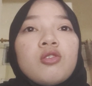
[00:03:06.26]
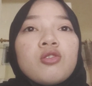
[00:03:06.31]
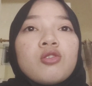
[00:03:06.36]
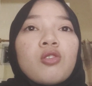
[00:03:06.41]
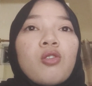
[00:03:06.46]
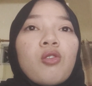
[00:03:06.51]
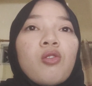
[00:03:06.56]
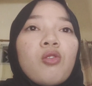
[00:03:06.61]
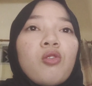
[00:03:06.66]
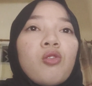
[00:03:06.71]

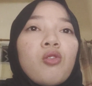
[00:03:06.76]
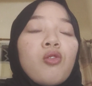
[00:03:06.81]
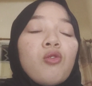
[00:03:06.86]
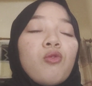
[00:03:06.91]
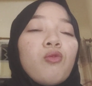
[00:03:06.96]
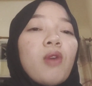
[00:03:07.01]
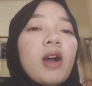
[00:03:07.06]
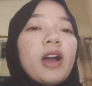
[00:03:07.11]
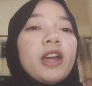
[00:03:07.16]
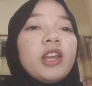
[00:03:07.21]

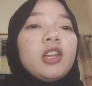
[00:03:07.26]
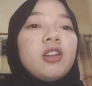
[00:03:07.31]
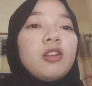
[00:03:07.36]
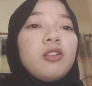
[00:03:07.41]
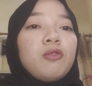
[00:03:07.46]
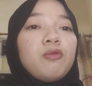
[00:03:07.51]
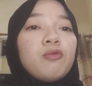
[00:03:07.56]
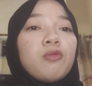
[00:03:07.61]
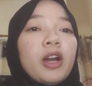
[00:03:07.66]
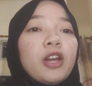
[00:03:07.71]
So why
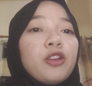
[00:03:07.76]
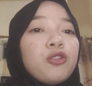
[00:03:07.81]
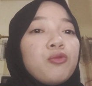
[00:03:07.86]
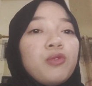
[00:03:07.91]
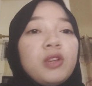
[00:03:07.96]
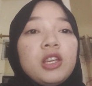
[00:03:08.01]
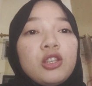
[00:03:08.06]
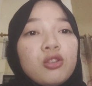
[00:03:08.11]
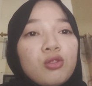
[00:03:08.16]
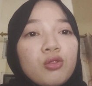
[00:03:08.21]
do
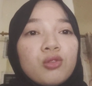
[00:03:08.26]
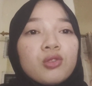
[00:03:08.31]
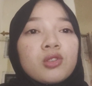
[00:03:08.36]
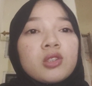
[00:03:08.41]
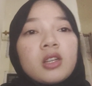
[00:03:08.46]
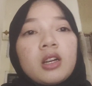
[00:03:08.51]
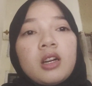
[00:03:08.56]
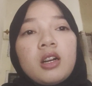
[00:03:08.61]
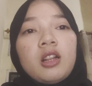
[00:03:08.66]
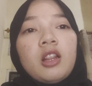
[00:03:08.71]
we
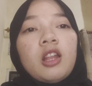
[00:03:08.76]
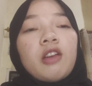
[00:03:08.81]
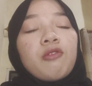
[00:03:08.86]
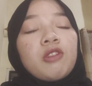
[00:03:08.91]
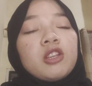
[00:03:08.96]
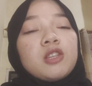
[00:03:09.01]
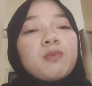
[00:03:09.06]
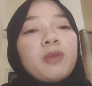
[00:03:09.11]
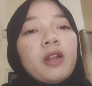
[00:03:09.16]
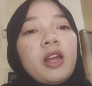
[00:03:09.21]
use
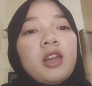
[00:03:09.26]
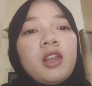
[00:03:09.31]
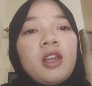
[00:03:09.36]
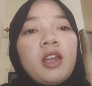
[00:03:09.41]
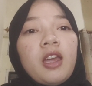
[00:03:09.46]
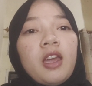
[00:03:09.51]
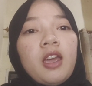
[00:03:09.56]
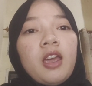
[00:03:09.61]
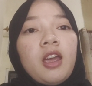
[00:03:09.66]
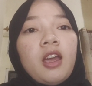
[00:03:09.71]
language
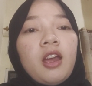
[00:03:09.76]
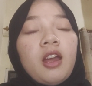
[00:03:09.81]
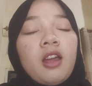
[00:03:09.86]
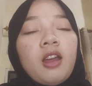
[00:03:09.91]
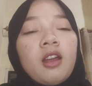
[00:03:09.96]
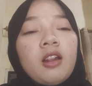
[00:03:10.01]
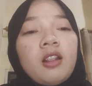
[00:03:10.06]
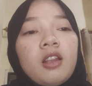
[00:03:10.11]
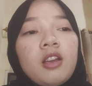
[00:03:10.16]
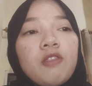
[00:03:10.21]
planning
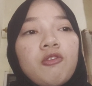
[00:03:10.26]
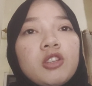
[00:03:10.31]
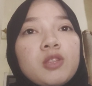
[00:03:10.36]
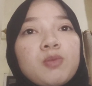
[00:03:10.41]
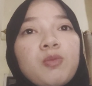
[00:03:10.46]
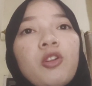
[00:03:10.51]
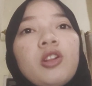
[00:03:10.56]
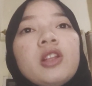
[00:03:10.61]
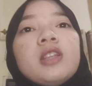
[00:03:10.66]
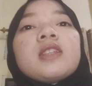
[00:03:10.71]
and
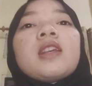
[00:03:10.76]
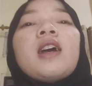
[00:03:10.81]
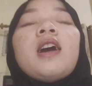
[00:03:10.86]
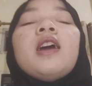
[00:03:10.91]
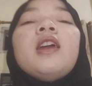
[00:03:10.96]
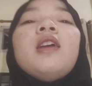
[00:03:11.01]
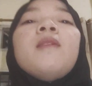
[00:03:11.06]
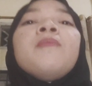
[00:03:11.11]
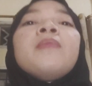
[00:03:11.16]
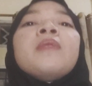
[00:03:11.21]
language
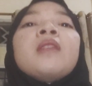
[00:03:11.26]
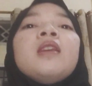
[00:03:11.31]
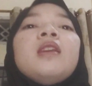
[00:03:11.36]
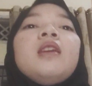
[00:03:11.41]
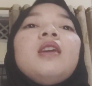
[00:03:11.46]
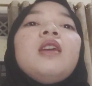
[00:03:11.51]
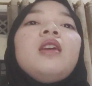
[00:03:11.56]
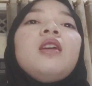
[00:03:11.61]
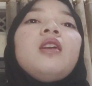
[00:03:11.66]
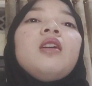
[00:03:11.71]
policy?
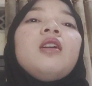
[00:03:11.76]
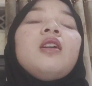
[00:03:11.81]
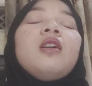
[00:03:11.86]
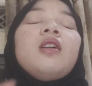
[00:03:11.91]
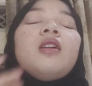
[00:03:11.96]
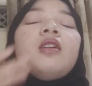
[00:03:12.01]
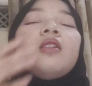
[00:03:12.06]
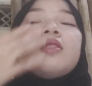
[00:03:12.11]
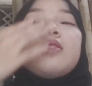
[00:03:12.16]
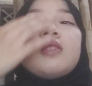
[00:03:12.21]

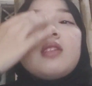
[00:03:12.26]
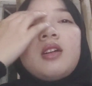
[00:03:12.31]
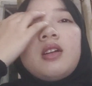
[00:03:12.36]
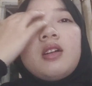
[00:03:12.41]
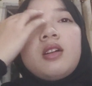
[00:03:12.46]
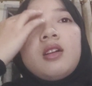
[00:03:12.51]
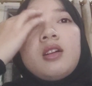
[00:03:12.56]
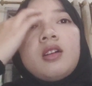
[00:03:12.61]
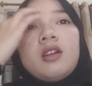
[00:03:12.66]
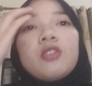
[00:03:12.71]
Is
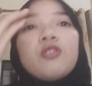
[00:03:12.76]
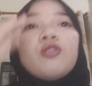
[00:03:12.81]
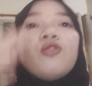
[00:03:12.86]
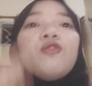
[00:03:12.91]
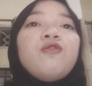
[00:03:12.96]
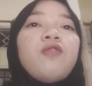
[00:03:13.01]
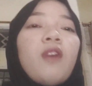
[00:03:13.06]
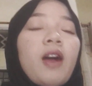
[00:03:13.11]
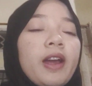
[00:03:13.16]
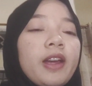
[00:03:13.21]
to
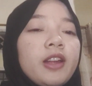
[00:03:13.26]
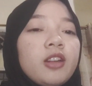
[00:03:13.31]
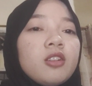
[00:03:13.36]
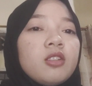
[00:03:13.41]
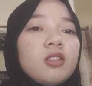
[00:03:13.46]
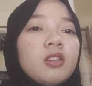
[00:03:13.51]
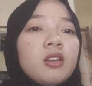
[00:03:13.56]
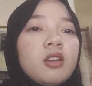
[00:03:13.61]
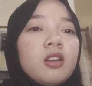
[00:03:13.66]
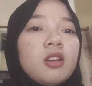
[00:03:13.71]

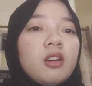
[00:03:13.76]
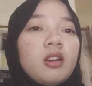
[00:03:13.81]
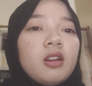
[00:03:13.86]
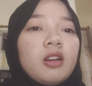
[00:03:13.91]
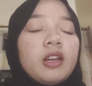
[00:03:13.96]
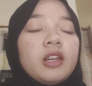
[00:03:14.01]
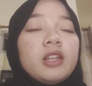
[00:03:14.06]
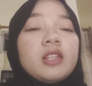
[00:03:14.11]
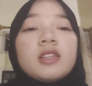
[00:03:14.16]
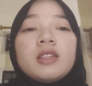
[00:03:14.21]
find
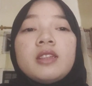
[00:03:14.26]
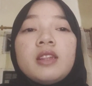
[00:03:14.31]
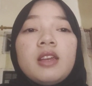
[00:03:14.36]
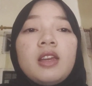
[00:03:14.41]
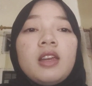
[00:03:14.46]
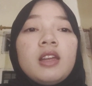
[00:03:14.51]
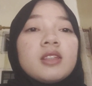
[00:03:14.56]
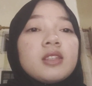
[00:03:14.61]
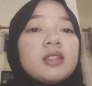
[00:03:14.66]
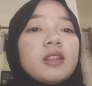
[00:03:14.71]

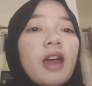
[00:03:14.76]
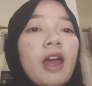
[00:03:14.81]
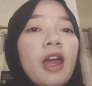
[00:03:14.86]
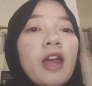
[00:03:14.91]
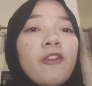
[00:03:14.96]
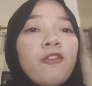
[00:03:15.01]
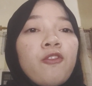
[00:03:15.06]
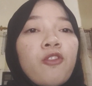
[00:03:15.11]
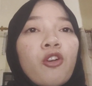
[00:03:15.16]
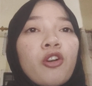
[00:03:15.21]
it's the
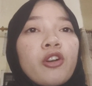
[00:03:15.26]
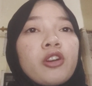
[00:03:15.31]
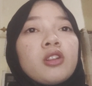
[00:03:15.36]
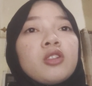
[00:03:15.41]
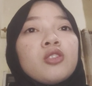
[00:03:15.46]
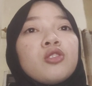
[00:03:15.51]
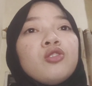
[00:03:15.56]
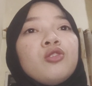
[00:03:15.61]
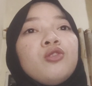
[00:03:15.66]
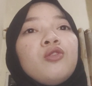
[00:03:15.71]

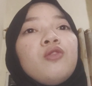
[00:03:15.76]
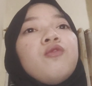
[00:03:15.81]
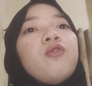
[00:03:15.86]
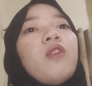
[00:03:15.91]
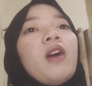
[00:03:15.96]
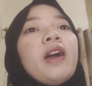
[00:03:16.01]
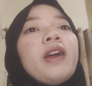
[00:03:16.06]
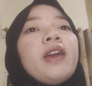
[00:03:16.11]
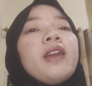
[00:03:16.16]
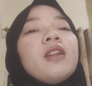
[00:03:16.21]
effort to
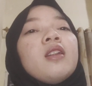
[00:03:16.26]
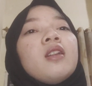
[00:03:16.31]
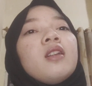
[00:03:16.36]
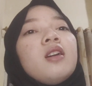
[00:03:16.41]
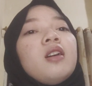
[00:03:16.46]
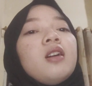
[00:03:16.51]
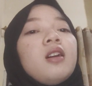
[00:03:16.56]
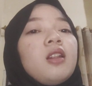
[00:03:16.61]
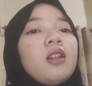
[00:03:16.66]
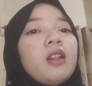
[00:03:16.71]
find
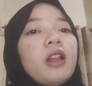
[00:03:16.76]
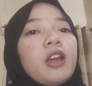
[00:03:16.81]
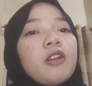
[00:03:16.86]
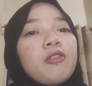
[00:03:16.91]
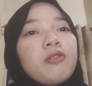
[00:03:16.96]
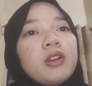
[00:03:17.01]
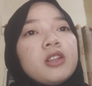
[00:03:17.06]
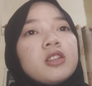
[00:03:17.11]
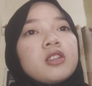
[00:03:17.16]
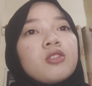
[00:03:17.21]
a
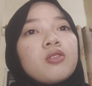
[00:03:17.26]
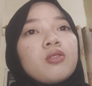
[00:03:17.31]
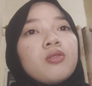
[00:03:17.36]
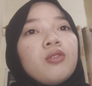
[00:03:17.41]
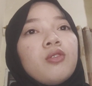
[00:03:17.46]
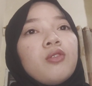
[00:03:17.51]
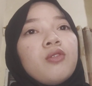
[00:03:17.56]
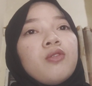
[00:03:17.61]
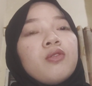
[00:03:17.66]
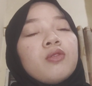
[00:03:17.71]
language
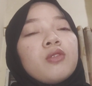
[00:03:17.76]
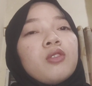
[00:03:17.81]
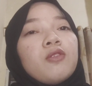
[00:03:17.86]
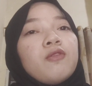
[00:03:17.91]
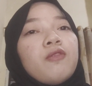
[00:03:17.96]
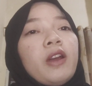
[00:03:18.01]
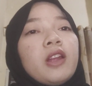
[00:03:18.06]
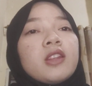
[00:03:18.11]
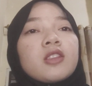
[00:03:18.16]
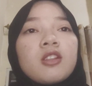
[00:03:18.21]
to
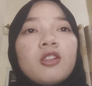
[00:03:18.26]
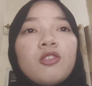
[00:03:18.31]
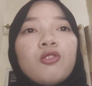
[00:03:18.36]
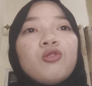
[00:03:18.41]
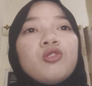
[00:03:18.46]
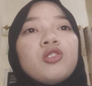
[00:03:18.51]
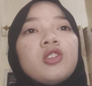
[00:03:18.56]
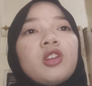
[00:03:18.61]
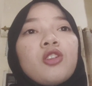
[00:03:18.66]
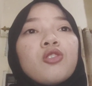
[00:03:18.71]
find
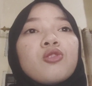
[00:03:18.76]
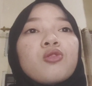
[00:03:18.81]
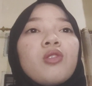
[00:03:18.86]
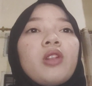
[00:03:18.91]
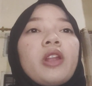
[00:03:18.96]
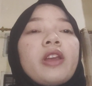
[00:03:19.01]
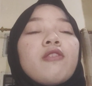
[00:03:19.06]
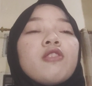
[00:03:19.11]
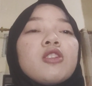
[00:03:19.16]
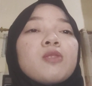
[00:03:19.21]
solution to
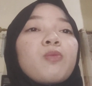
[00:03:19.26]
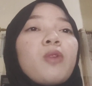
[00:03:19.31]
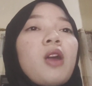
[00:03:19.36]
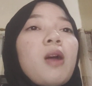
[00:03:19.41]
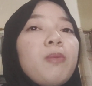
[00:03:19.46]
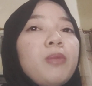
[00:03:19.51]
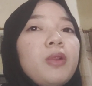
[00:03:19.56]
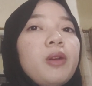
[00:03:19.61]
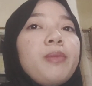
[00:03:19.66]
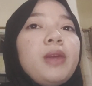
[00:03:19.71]
language
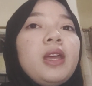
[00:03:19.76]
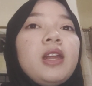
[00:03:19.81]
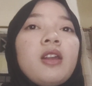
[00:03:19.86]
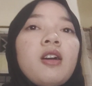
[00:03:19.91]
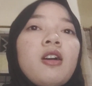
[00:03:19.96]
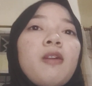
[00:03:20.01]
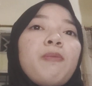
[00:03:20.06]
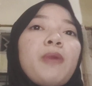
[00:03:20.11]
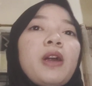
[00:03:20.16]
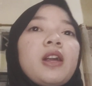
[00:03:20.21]
problem in
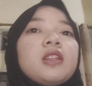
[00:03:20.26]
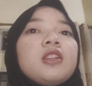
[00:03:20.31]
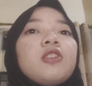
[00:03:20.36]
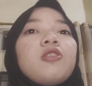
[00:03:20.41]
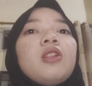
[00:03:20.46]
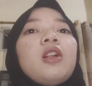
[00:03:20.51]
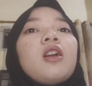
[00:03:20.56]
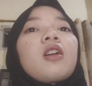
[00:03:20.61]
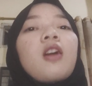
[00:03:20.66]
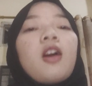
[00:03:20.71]
a
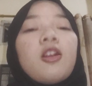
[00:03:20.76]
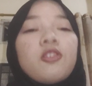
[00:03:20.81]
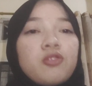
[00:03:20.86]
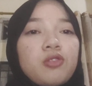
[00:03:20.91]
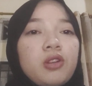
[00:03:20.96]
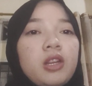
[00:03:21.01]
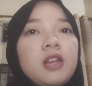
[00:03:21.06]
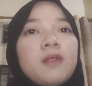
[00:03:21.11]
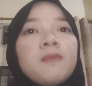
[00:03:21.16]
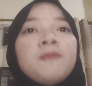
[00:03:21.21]
particular
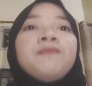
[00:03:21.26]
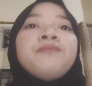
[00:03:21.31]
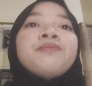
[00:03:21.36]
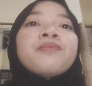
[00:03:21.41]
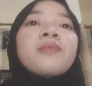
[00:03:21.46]
country